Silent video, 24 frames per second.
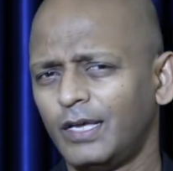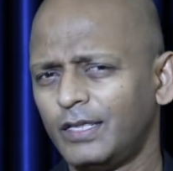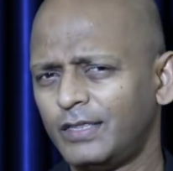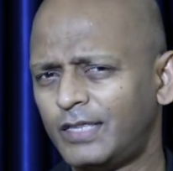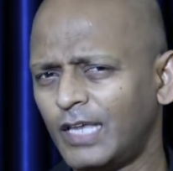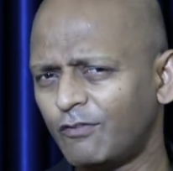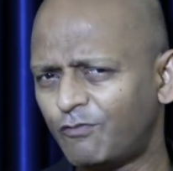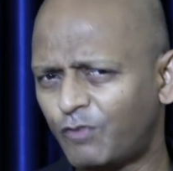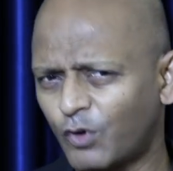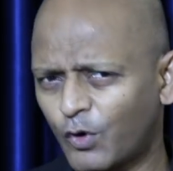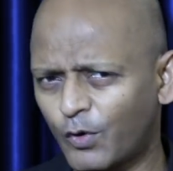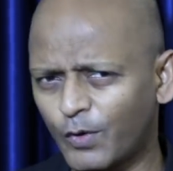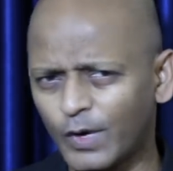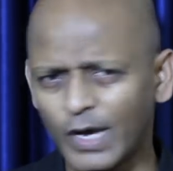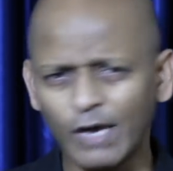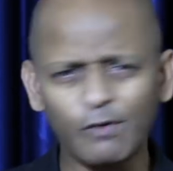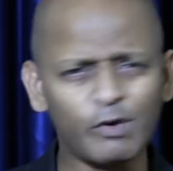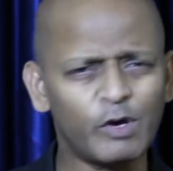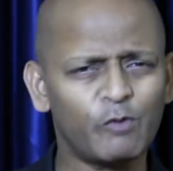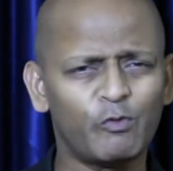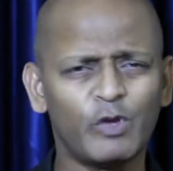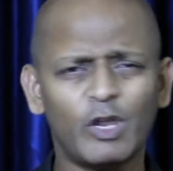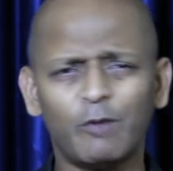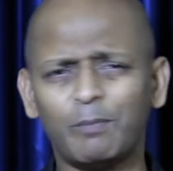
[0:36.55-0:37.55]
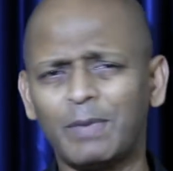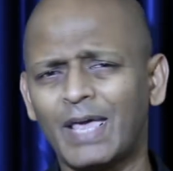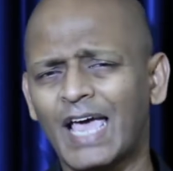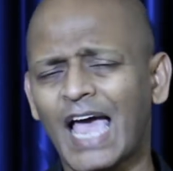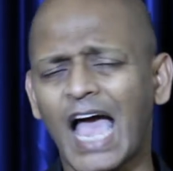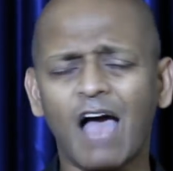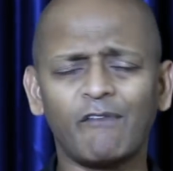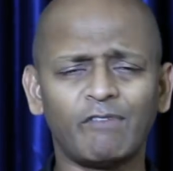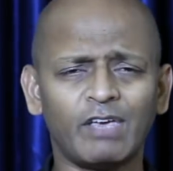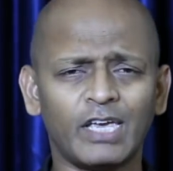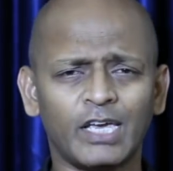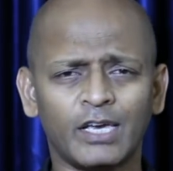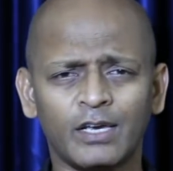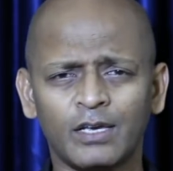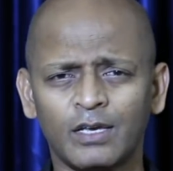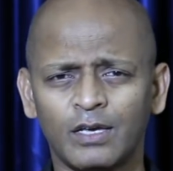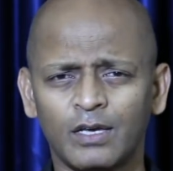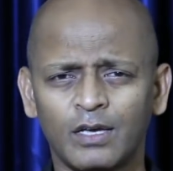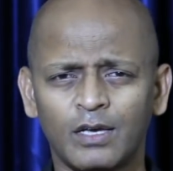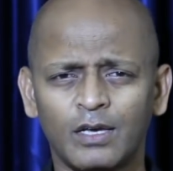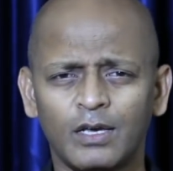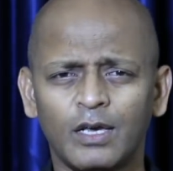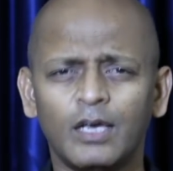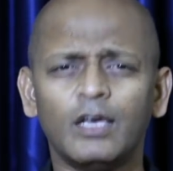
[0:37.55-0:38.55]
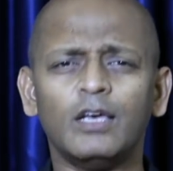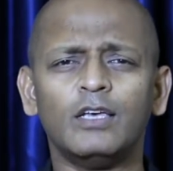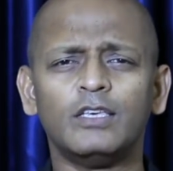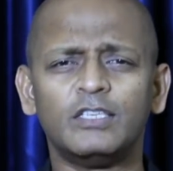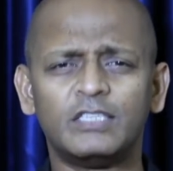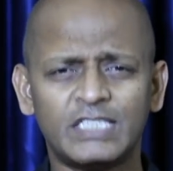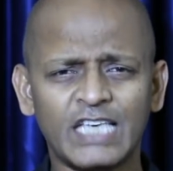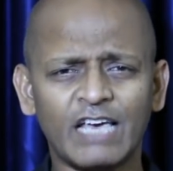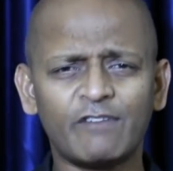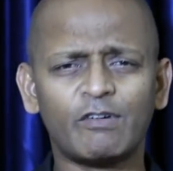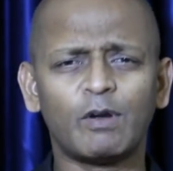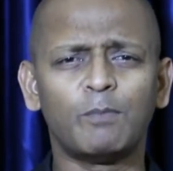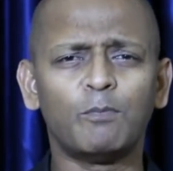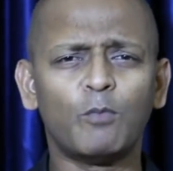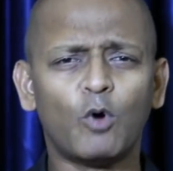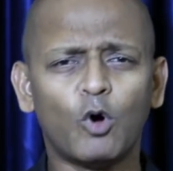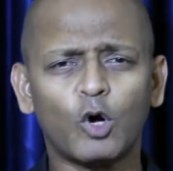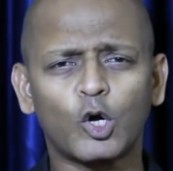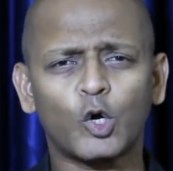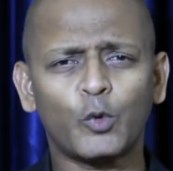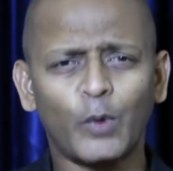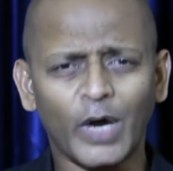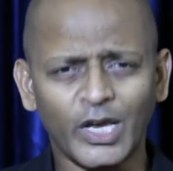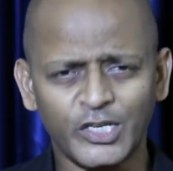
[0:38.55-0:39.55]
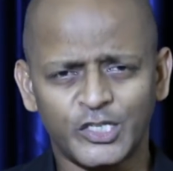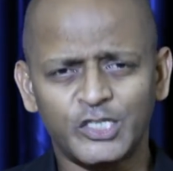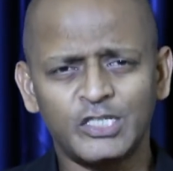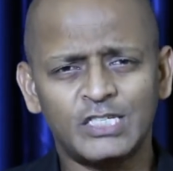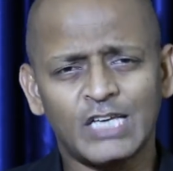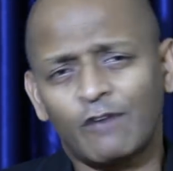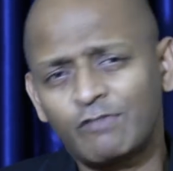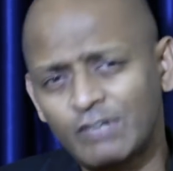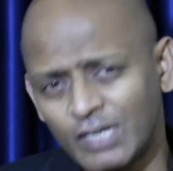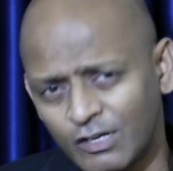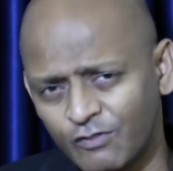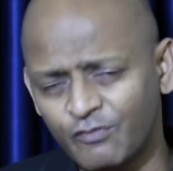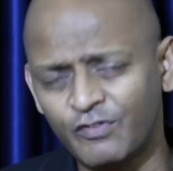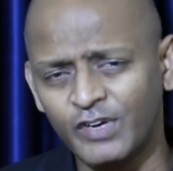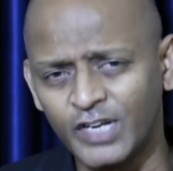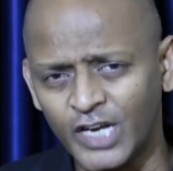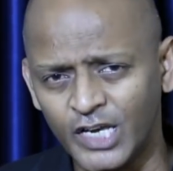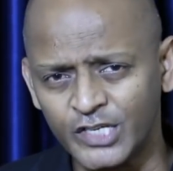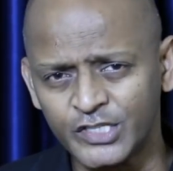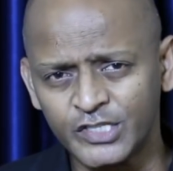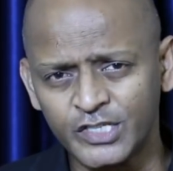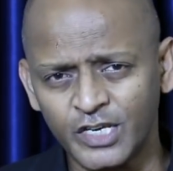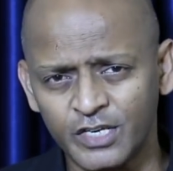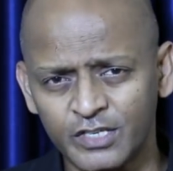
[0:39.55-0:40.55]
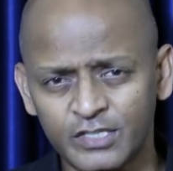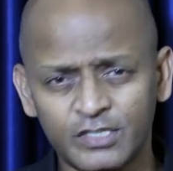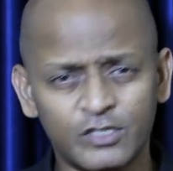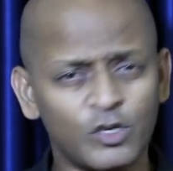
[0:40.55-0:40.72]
then forever we'll be having several more questions after I finish this.